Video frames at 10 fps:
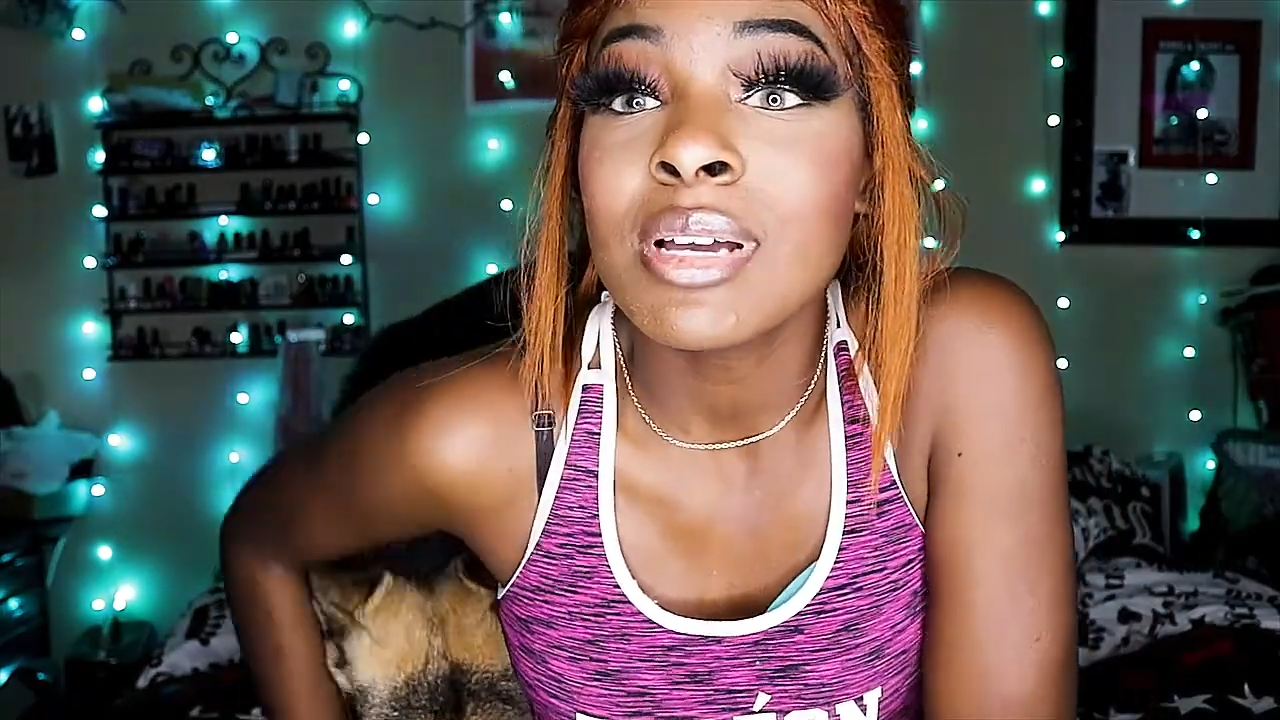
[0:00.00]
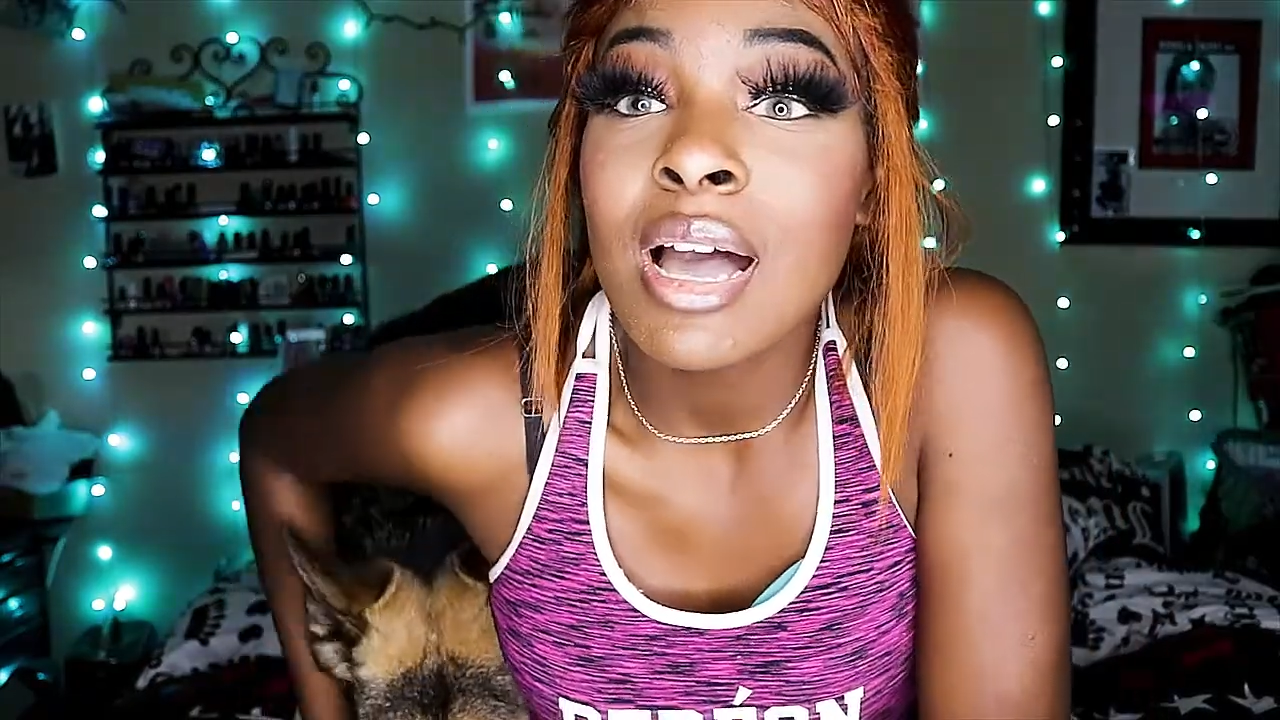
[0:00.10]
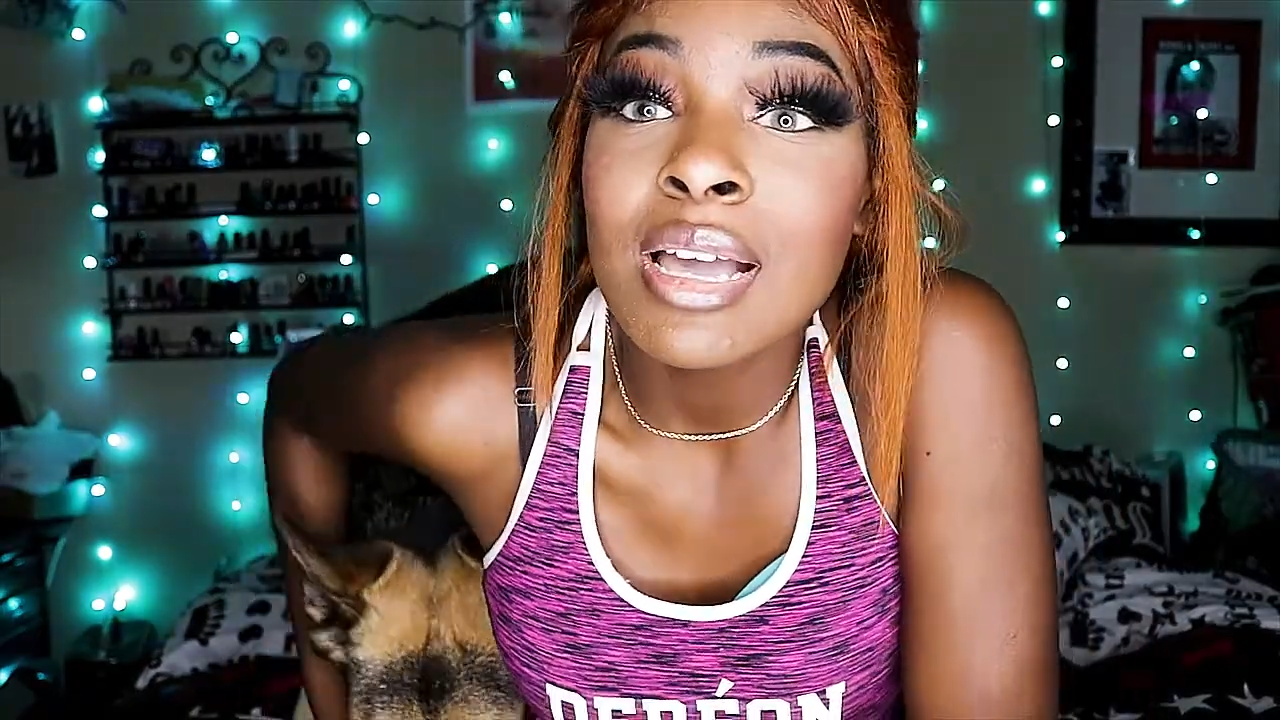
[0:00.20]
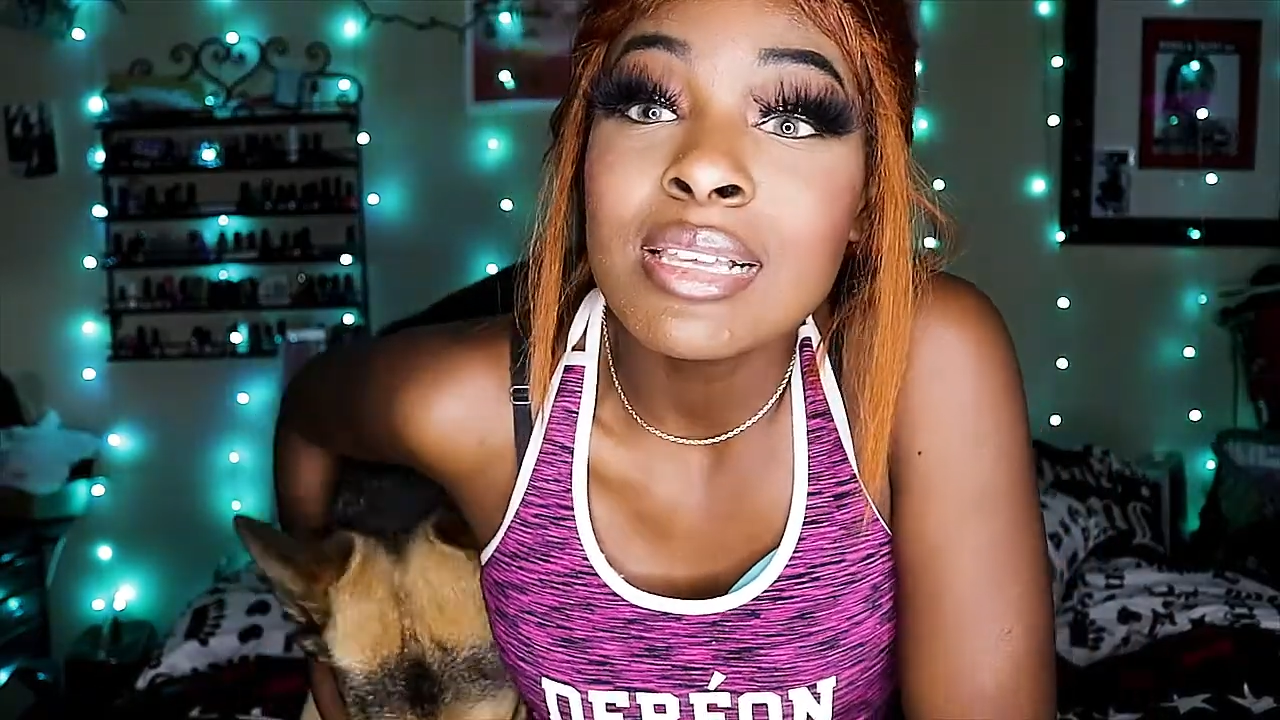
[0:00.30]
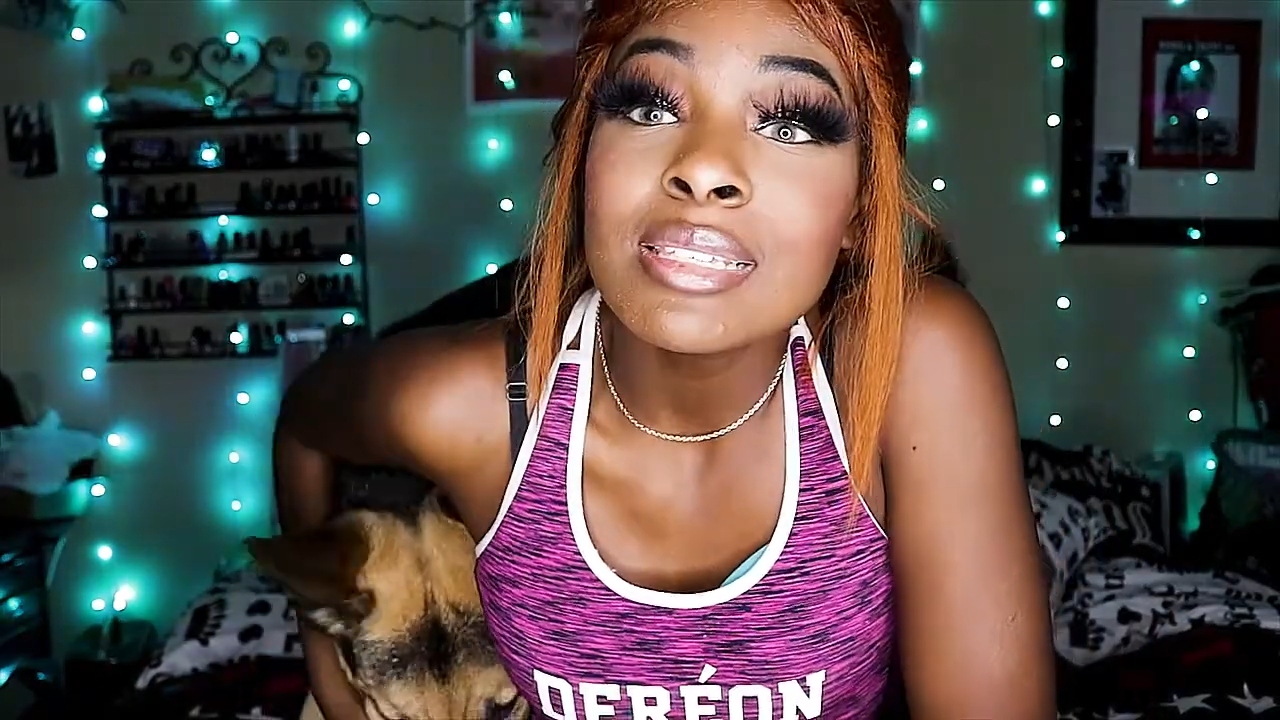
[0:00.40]

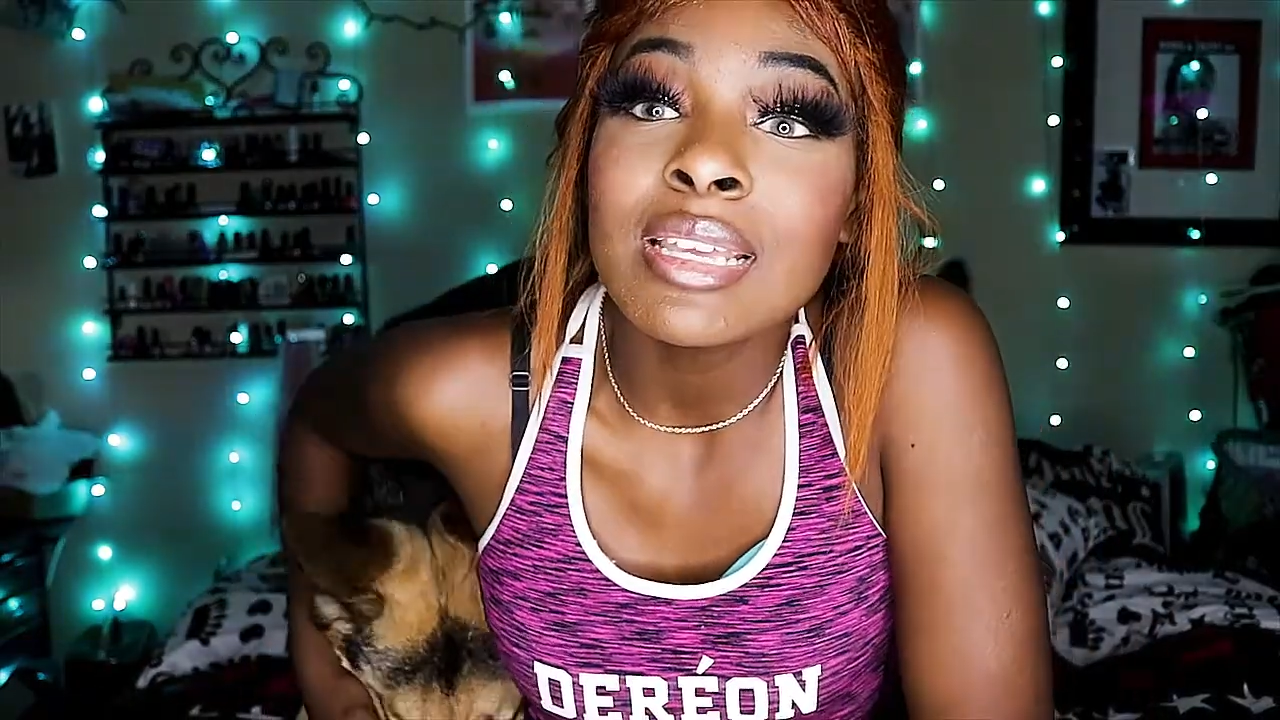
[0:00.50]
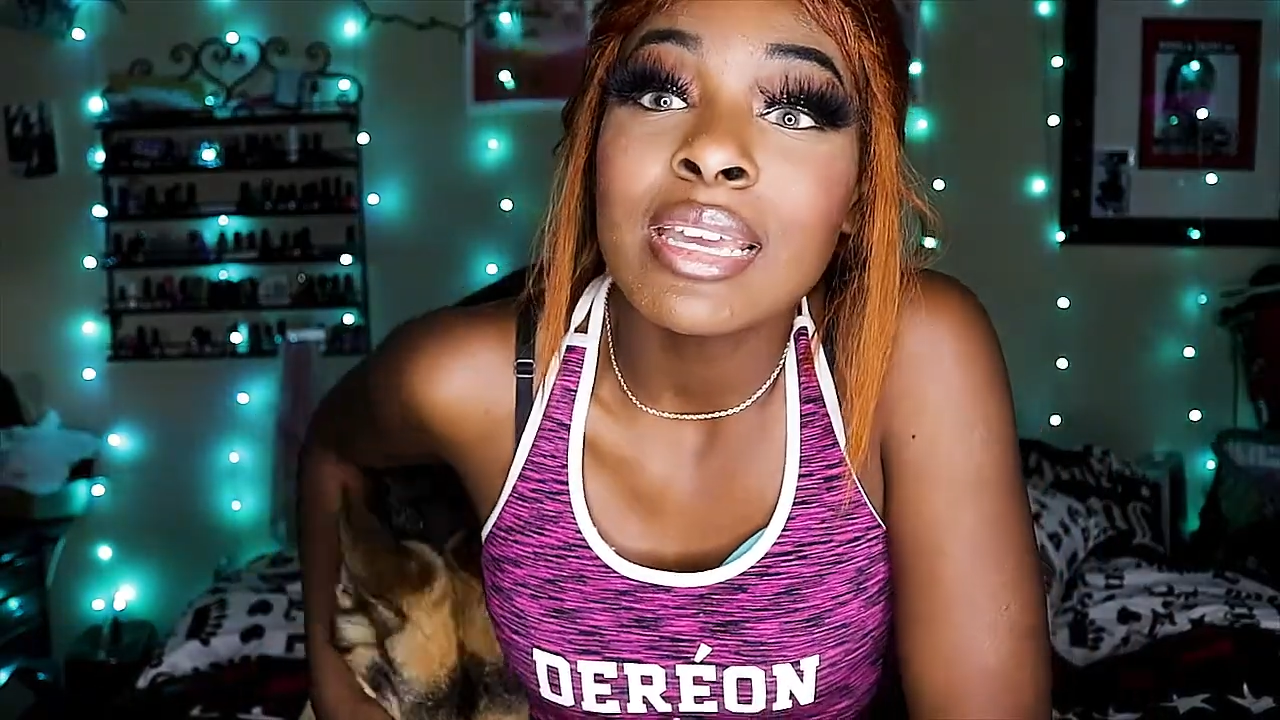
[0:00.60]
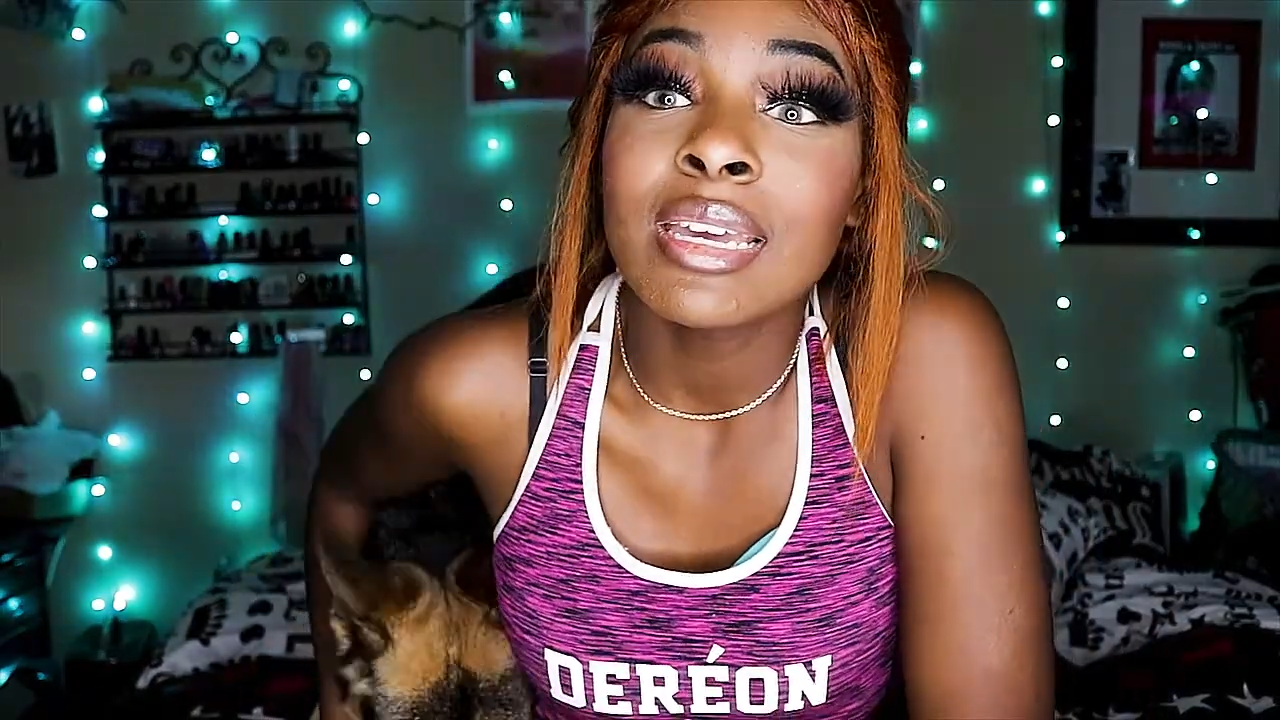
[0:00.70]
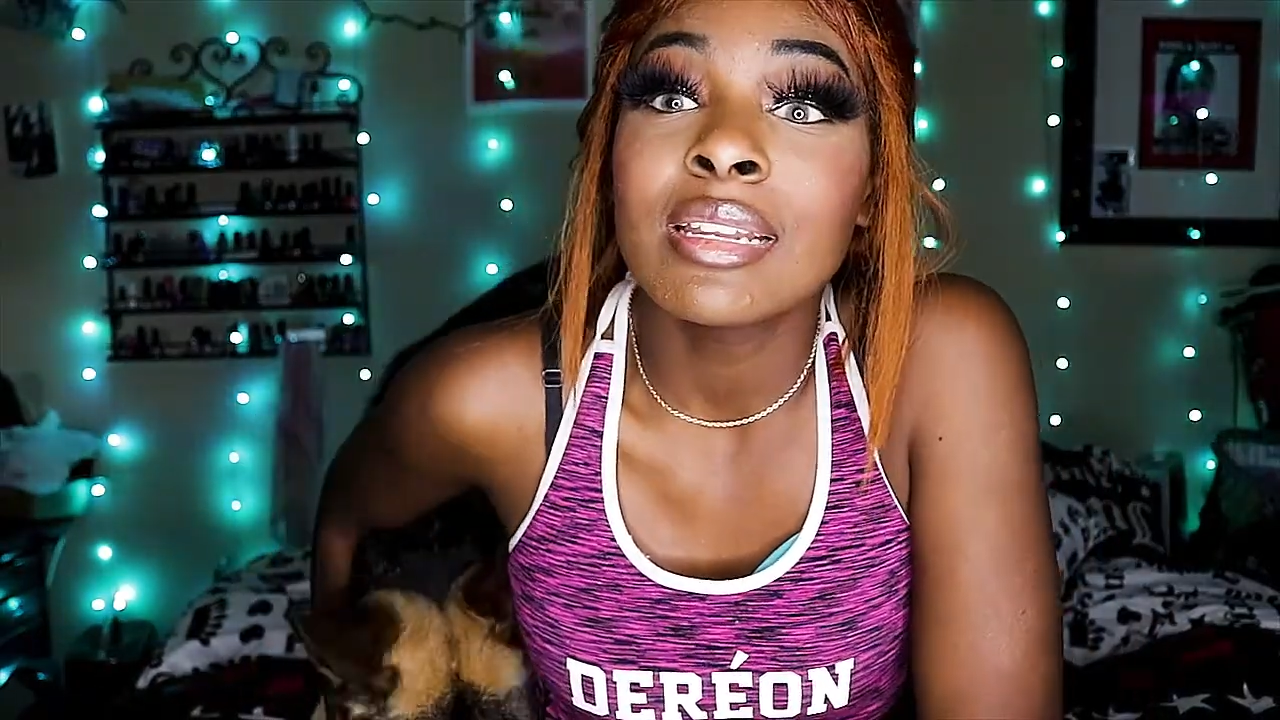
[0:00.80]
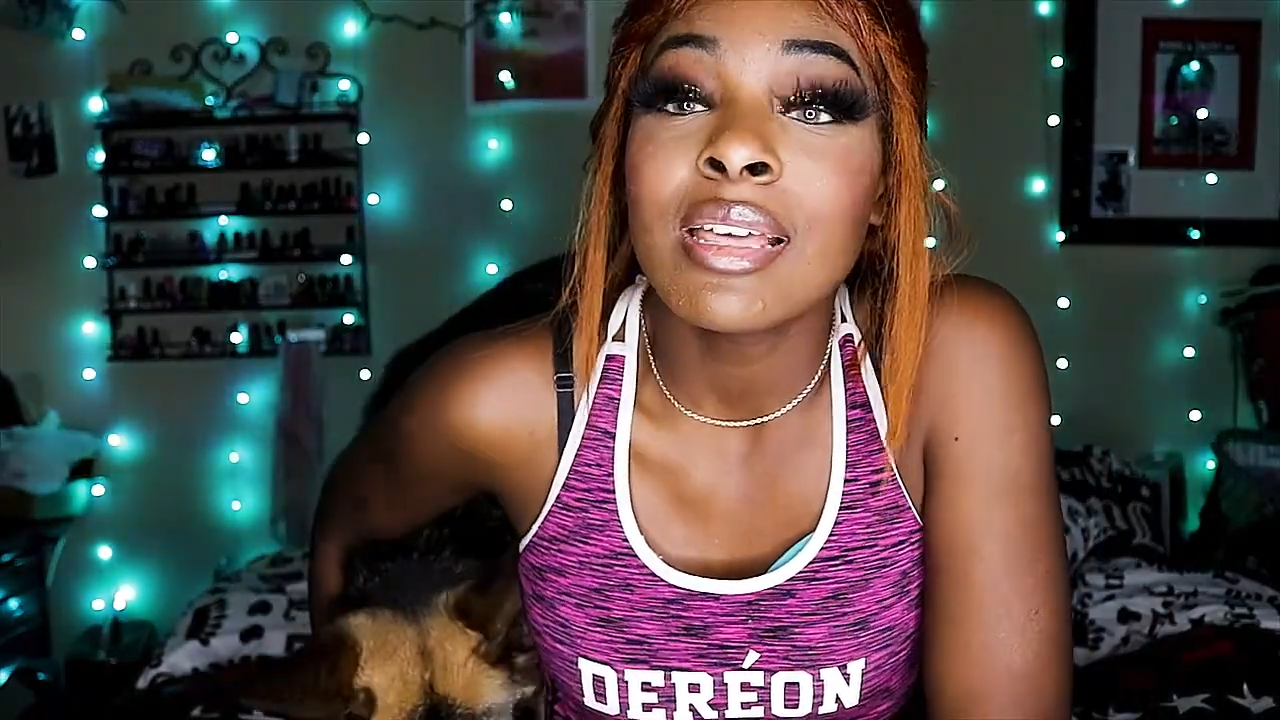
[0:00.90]
guys
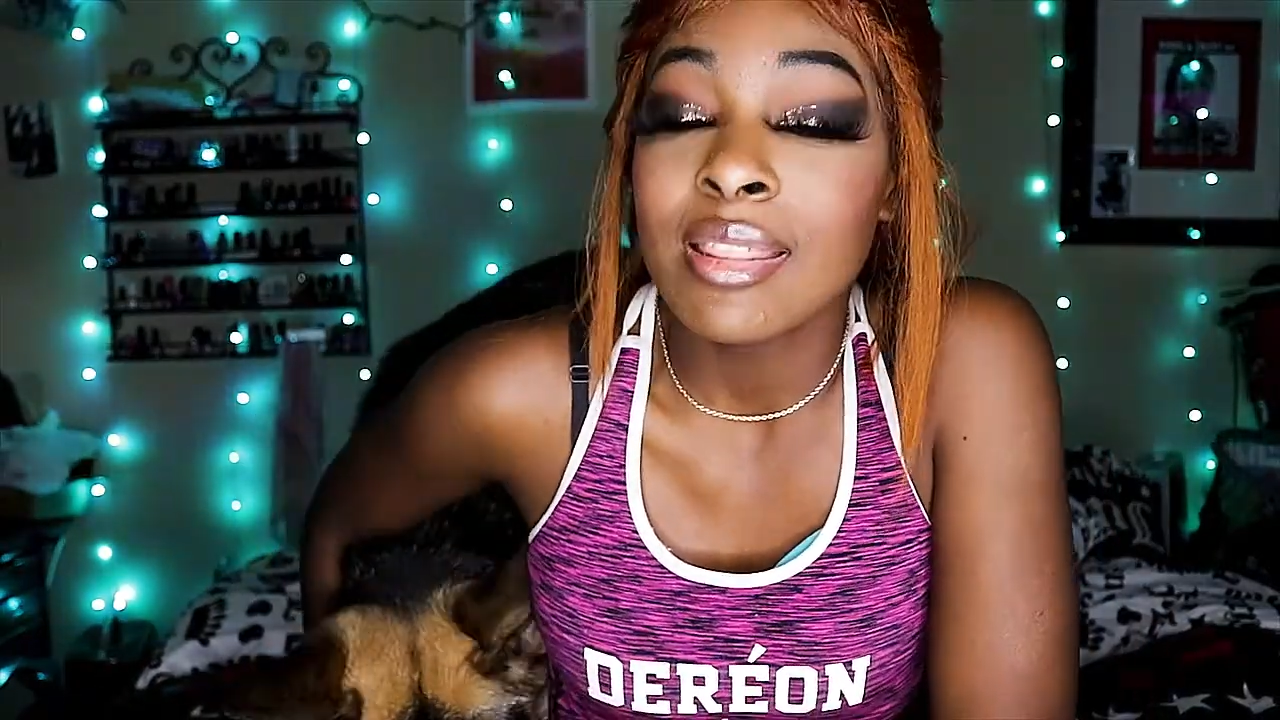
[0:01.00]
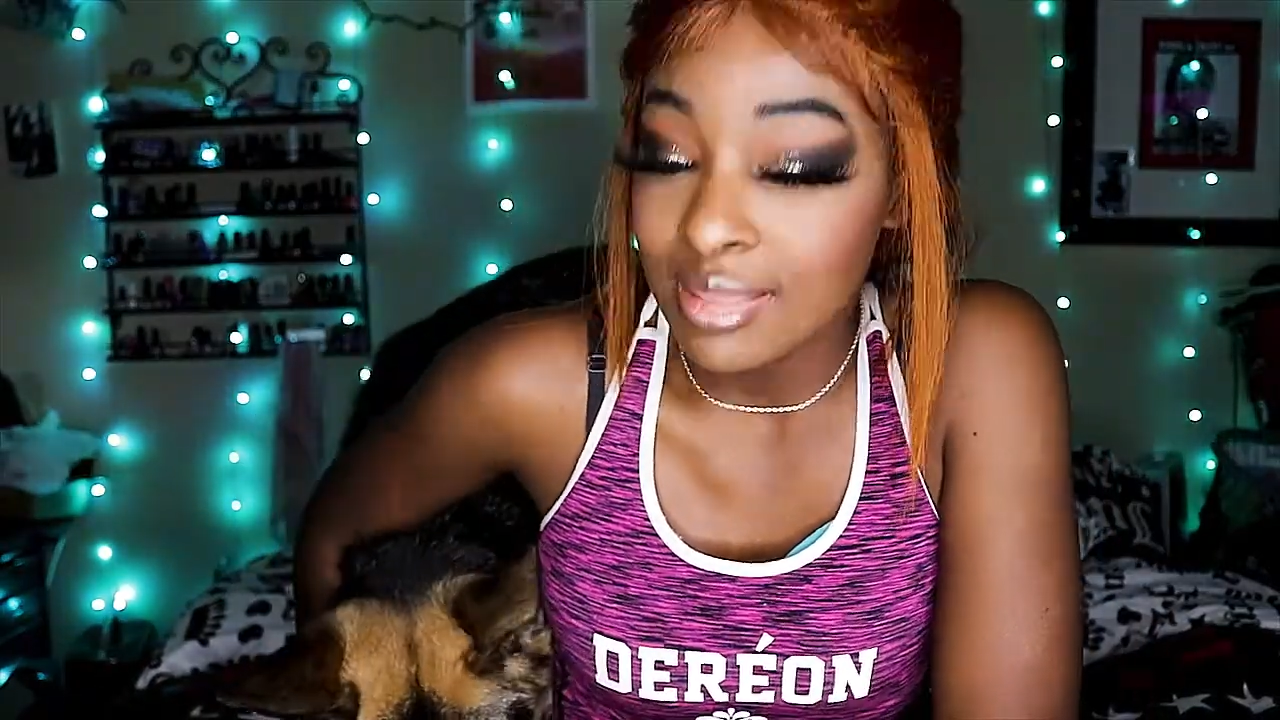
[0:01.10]
in